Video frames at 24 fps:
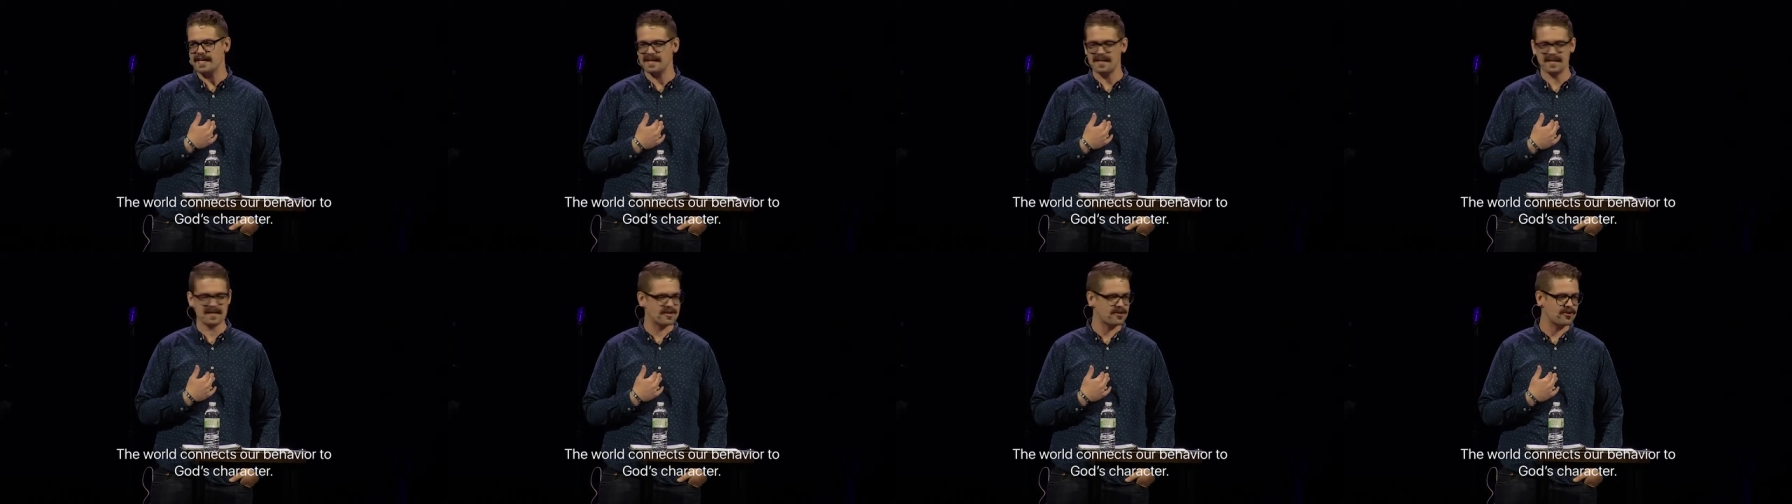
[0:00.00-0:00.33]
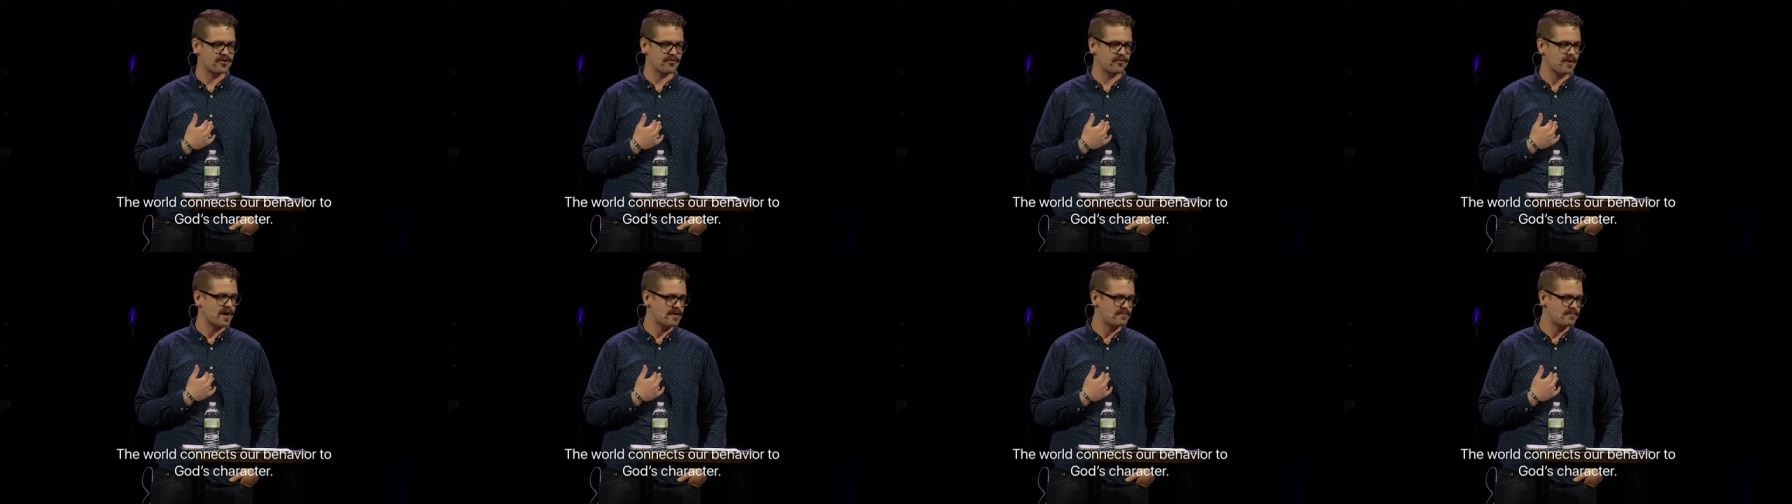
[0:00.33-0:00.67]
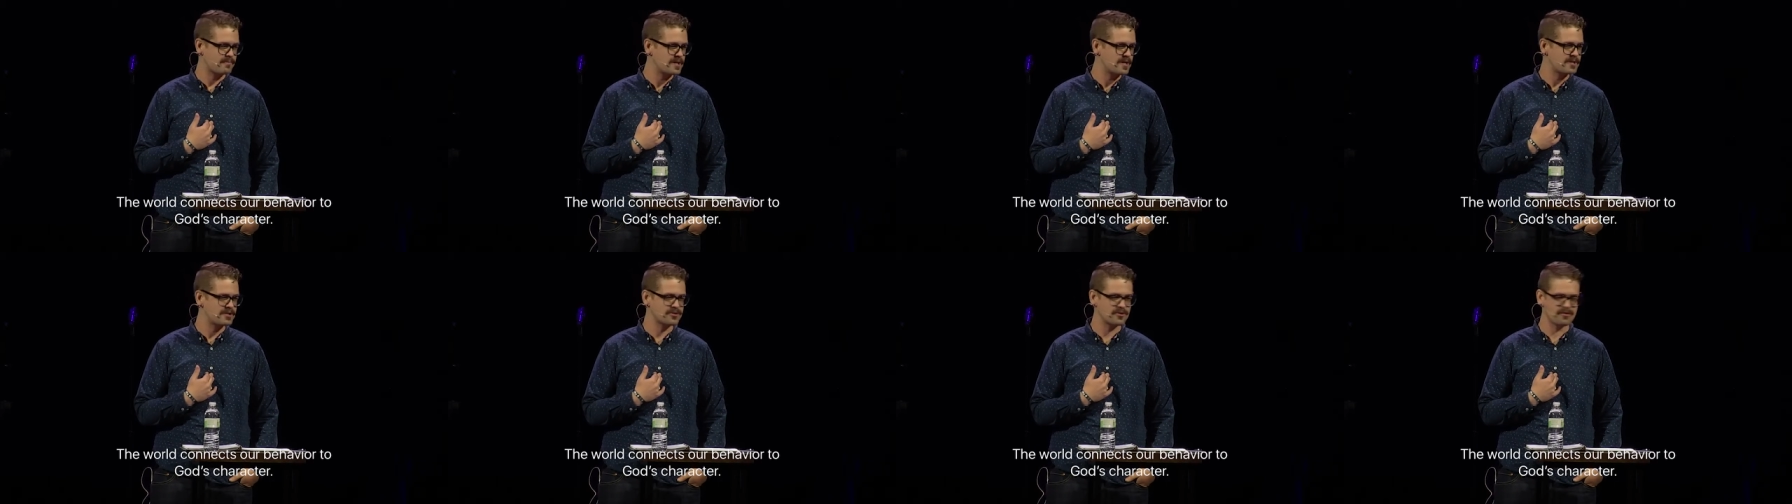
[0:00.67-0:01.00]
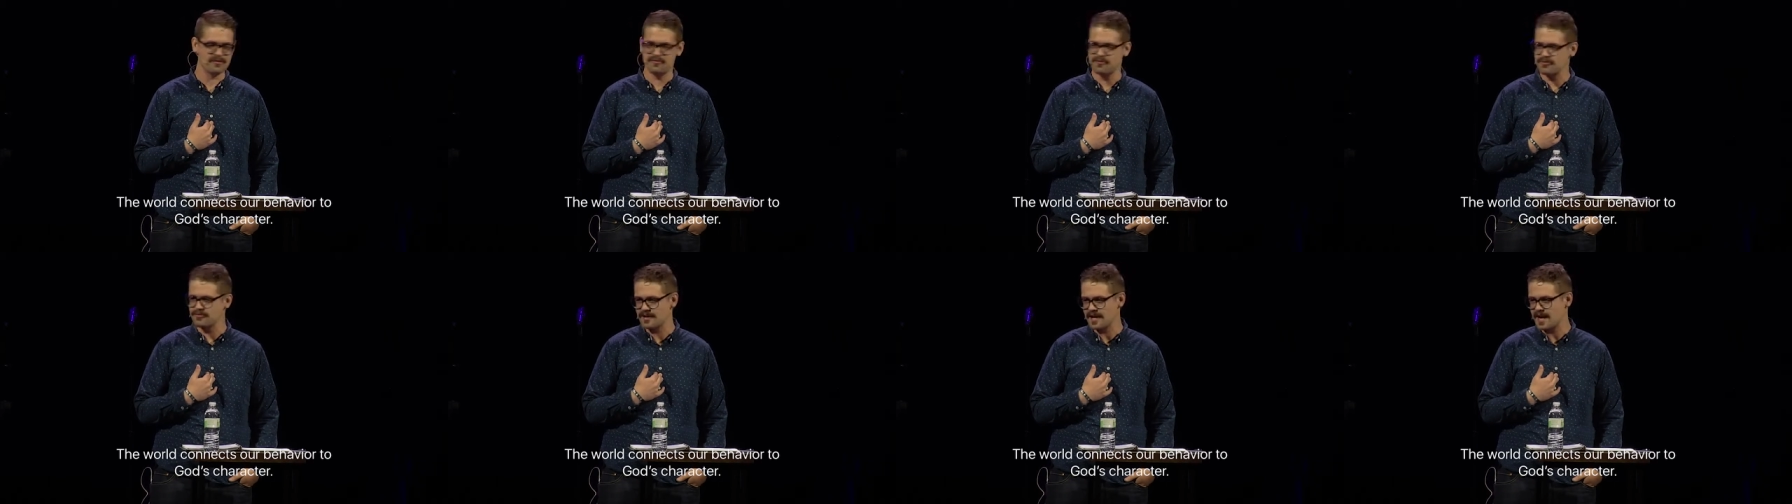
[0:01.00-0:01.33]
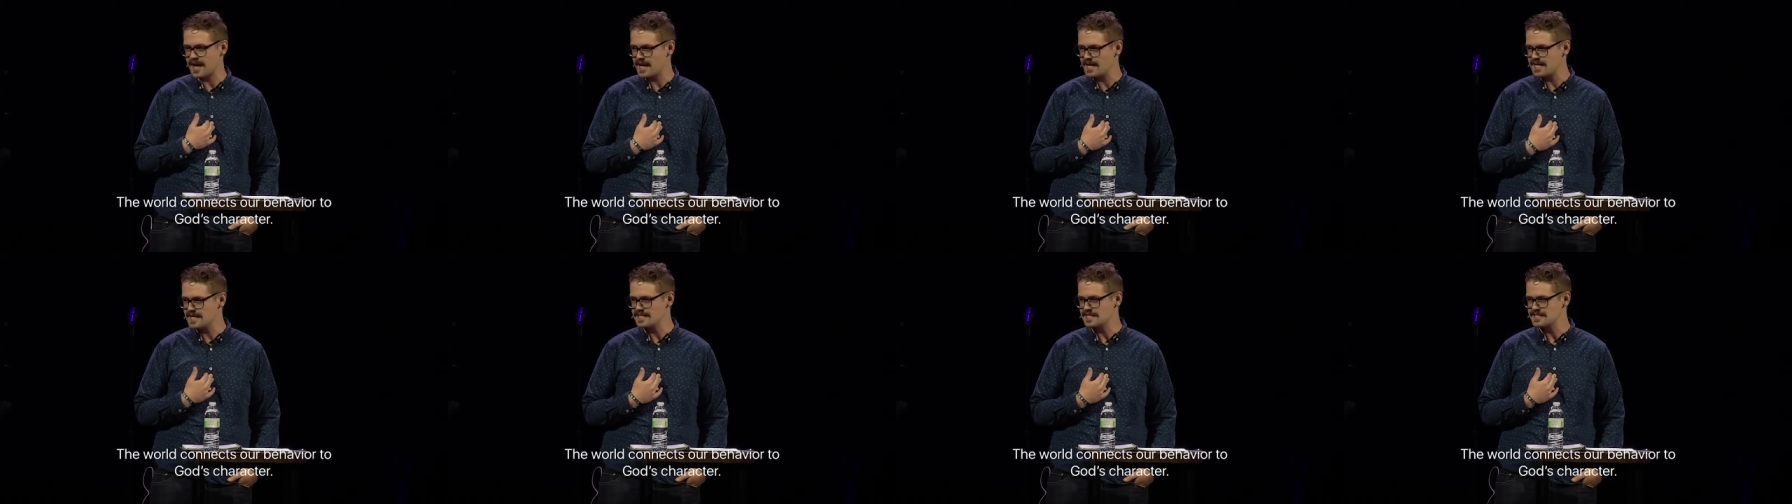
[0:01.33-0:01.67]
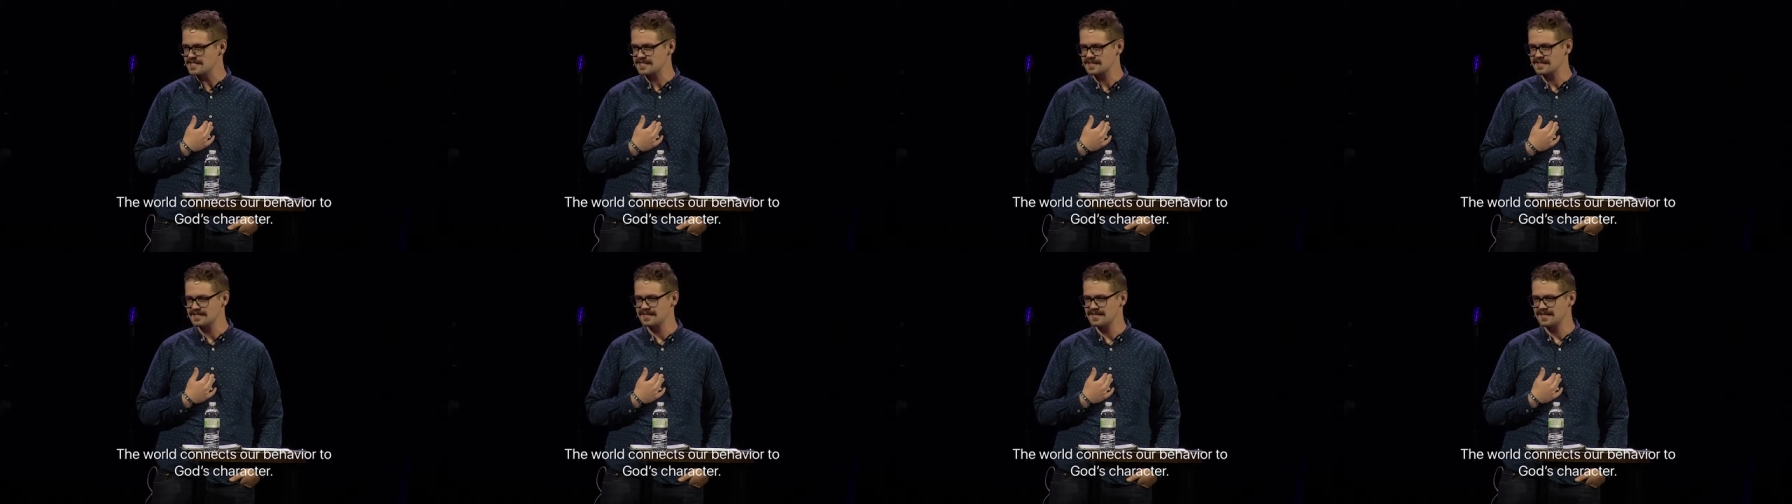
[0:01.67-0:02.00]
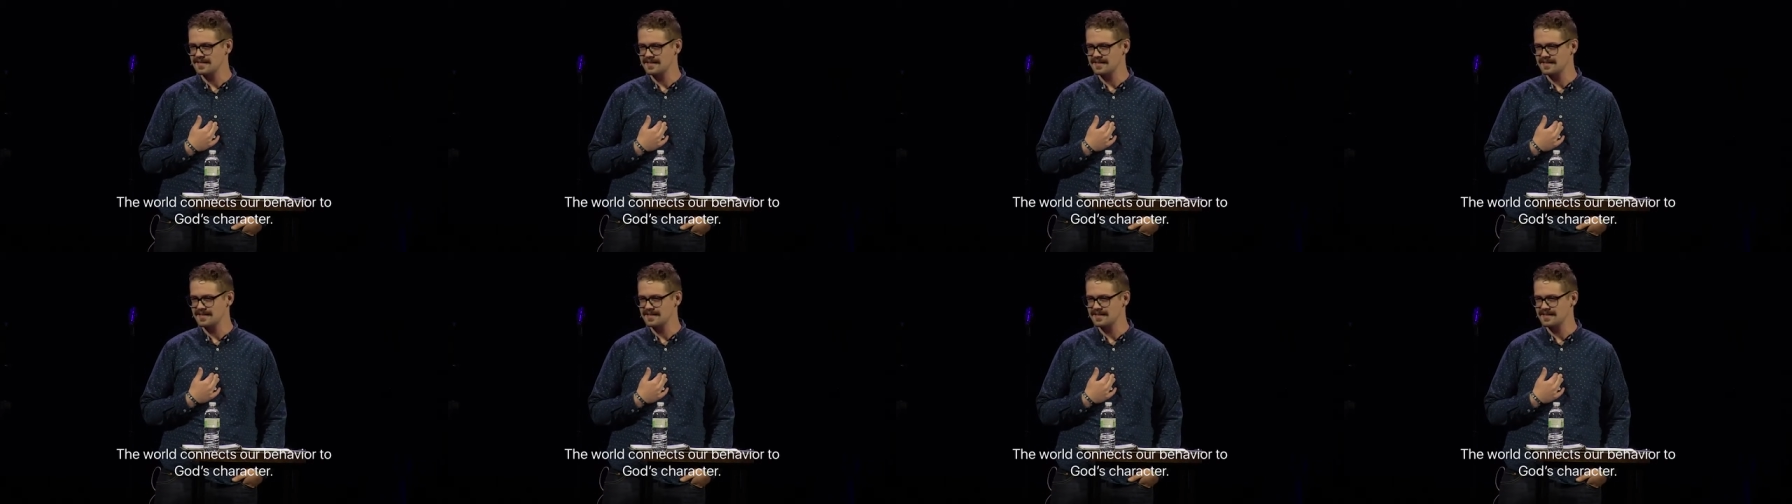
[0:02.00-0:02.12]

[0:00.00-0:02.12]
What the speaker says: getting a correct picture of who God is.